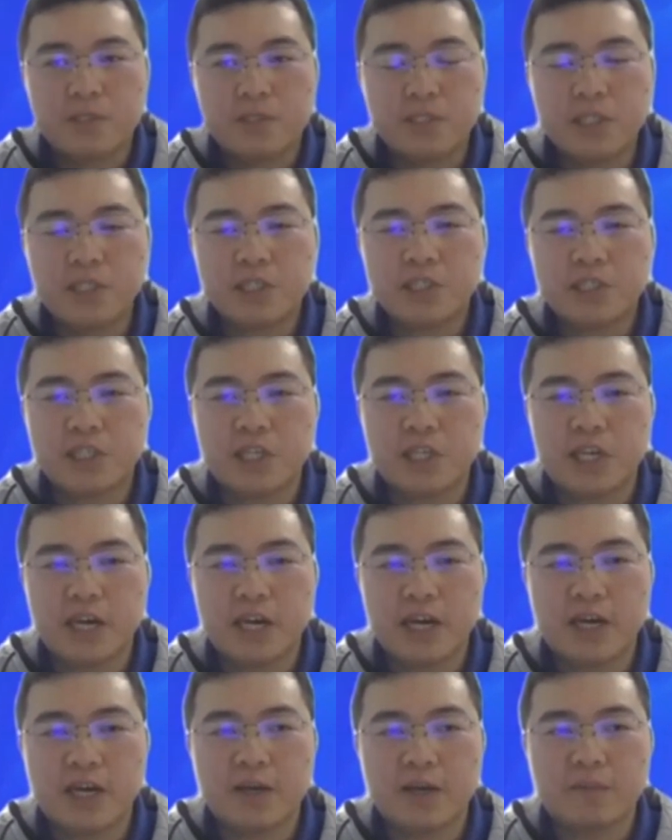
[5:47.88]
Since
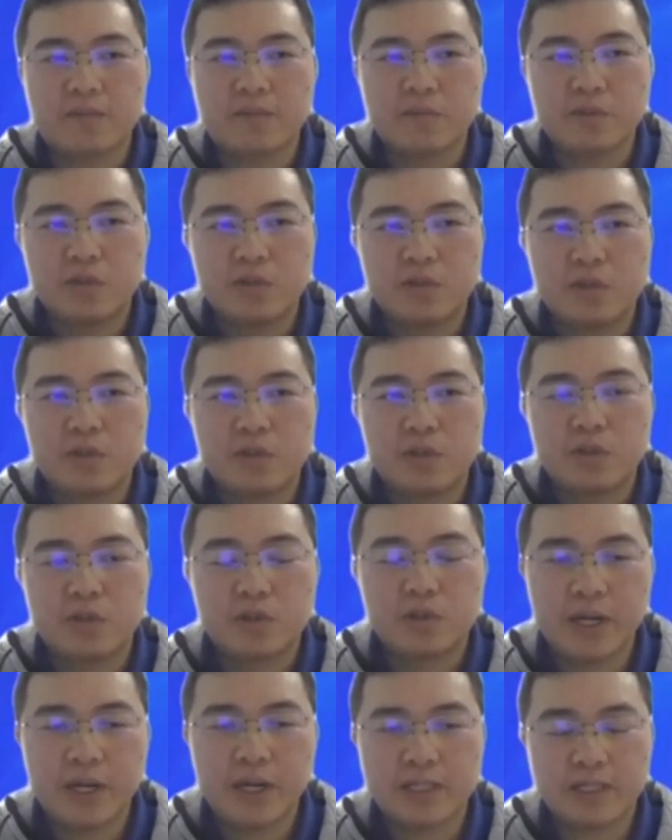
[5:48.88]
the
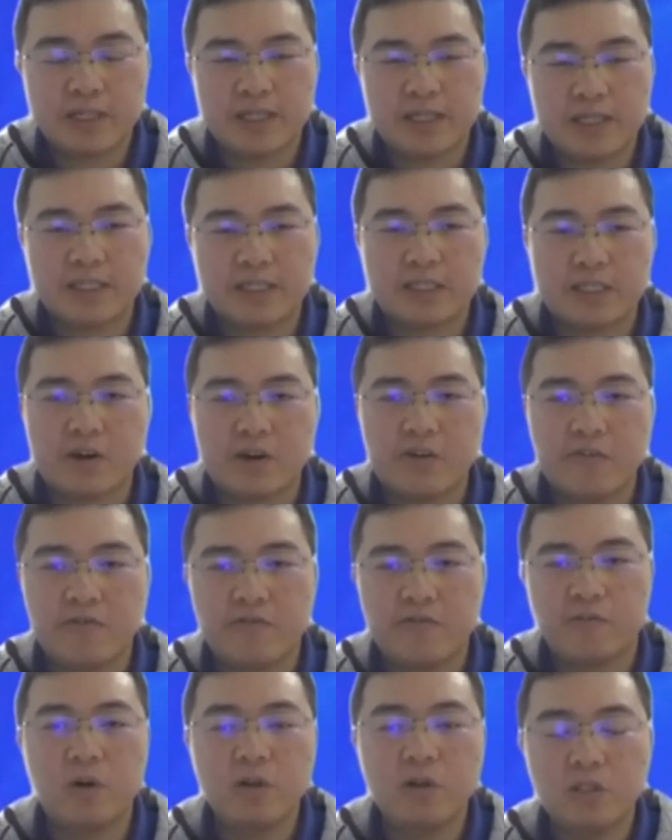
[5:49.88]
tracker
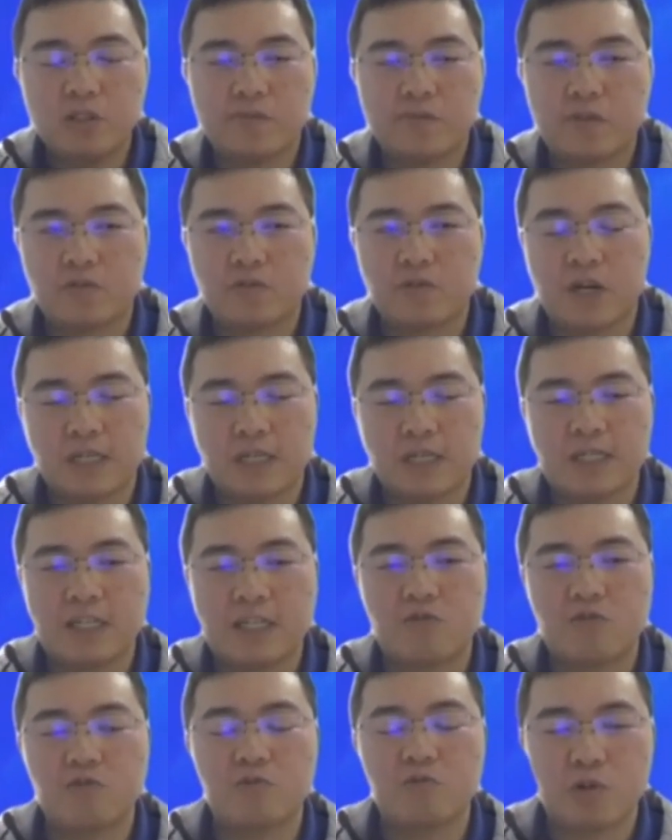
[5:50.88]
itself, most of the tracker
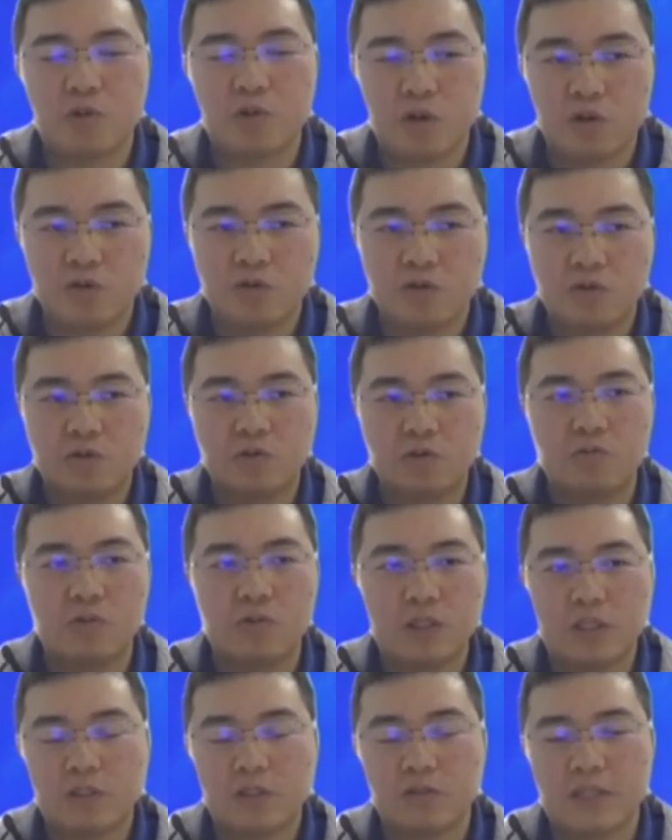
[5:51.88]
need to go to
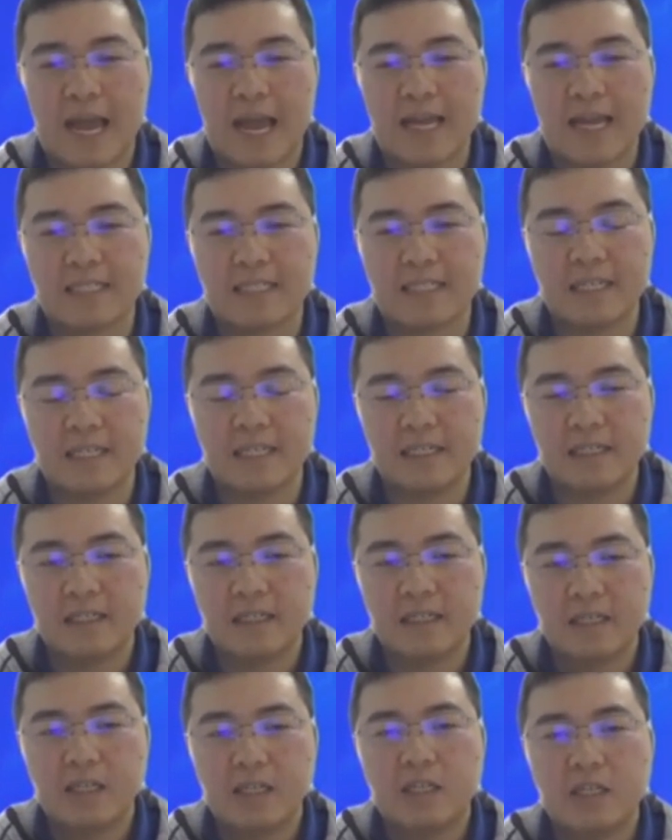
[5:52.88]
wind tunnel testing
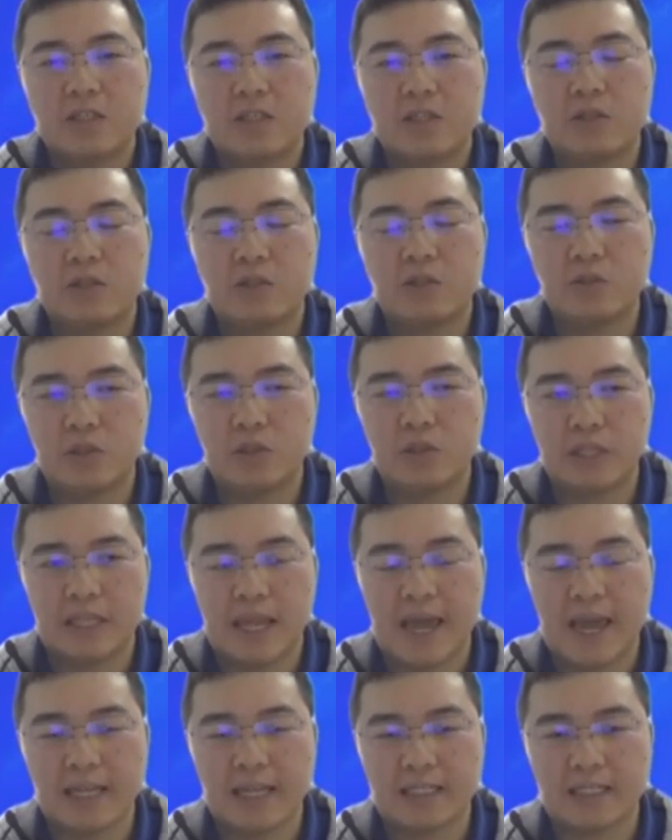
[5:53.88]
to do the
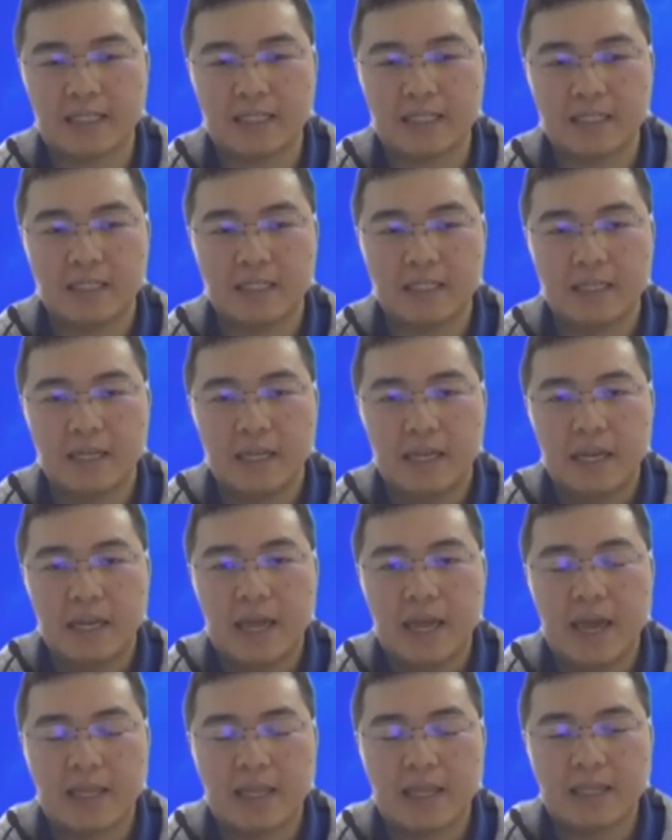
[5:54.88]
tests.
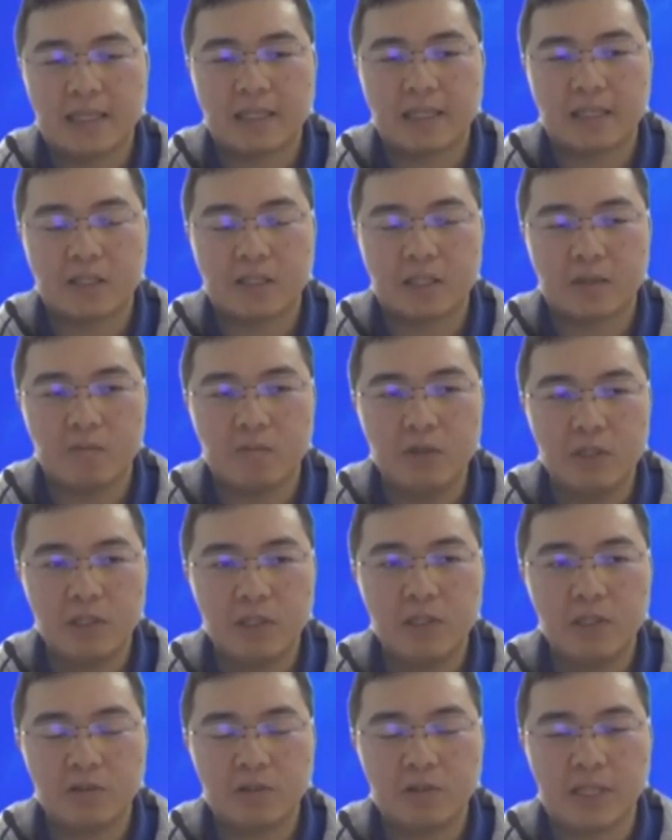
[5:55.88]
And the
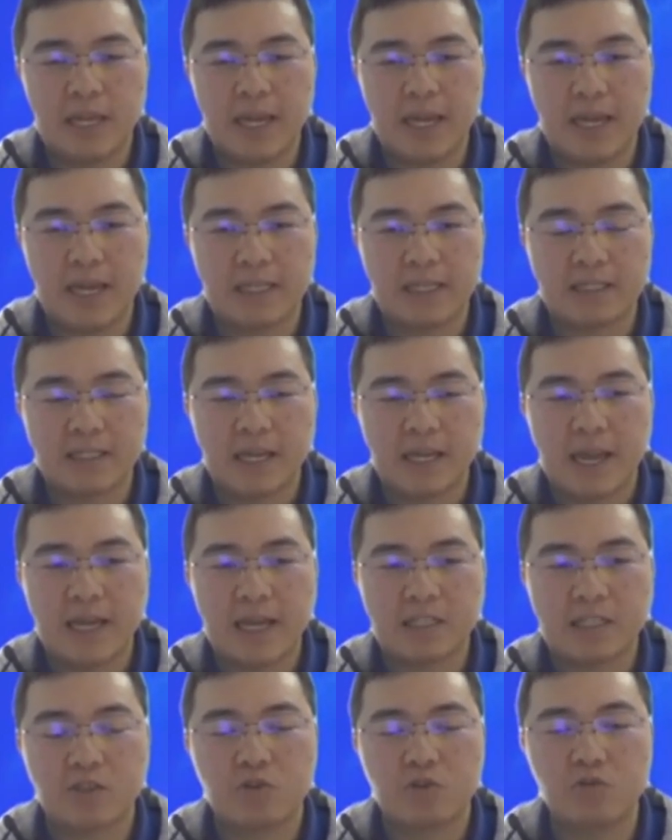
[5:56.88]
wind tunnel test
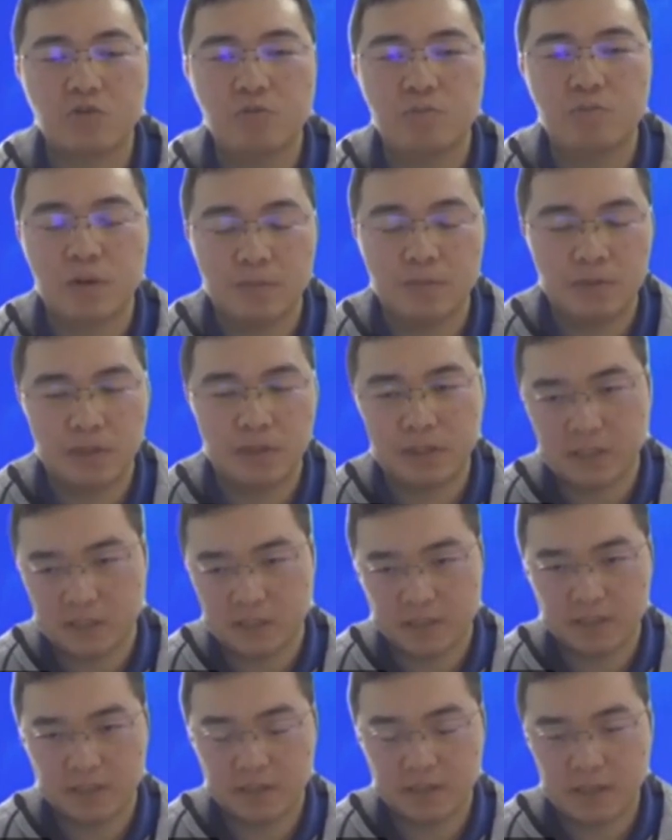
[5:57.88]
has two
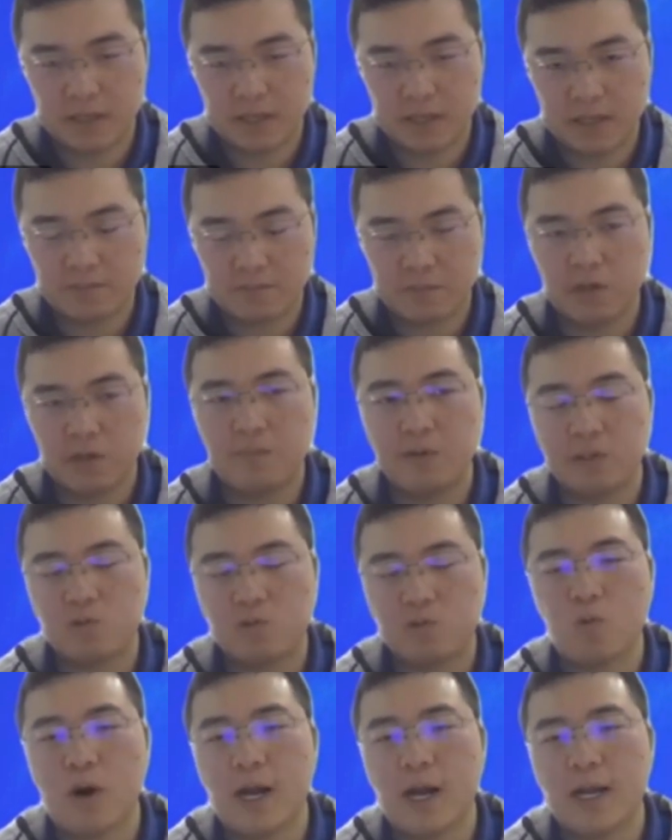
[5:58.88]
purposes. Okay, the
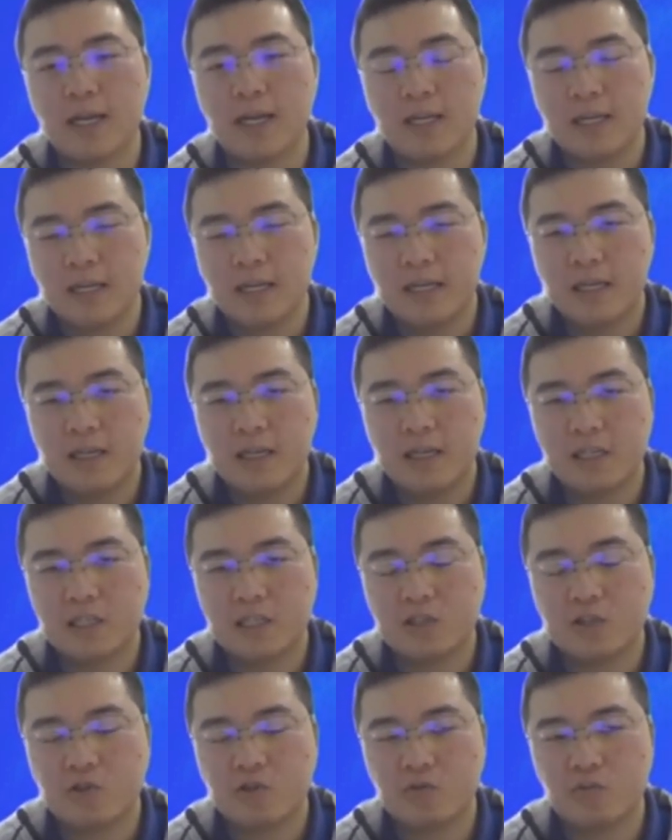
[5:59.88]
purpose one
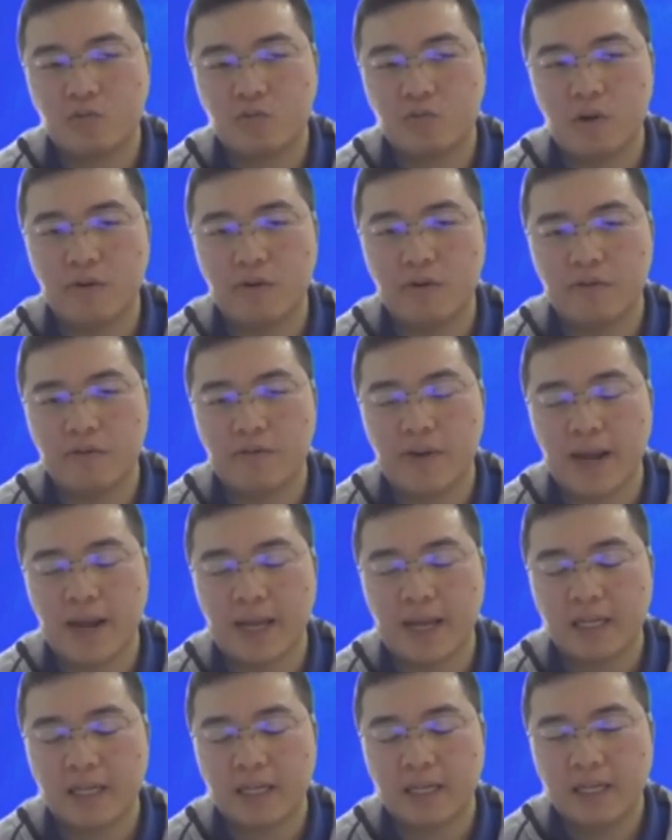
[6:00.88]
is to
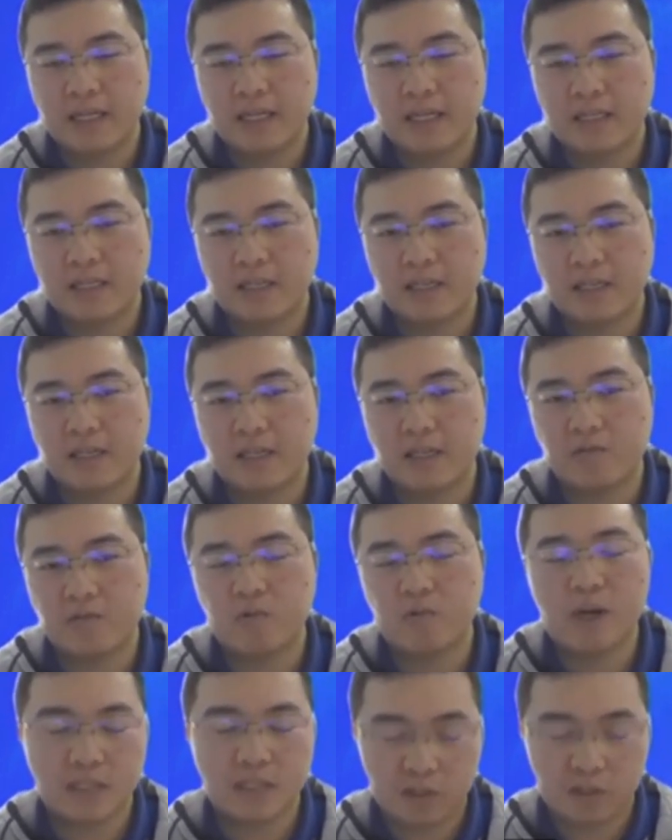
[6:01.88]
verify
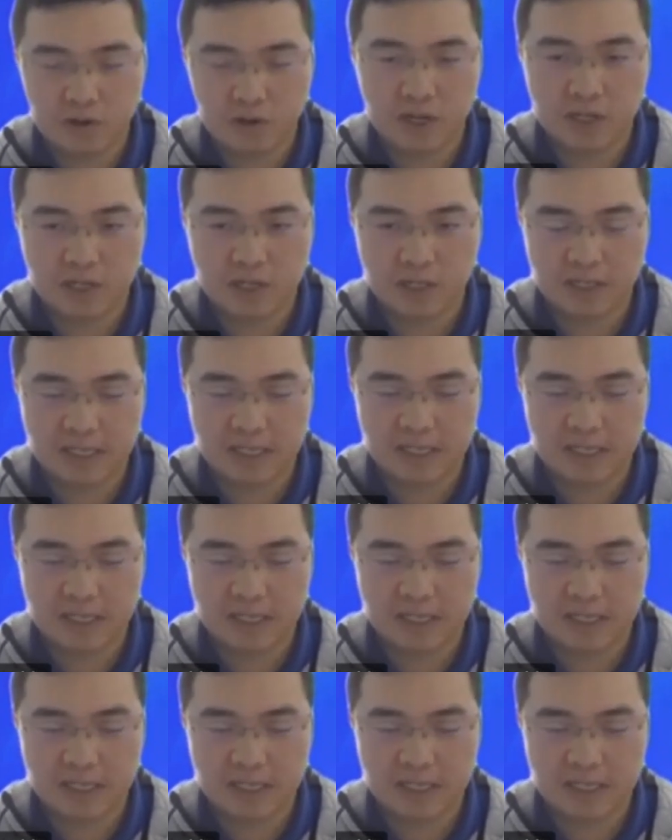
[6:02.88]
whether the tracker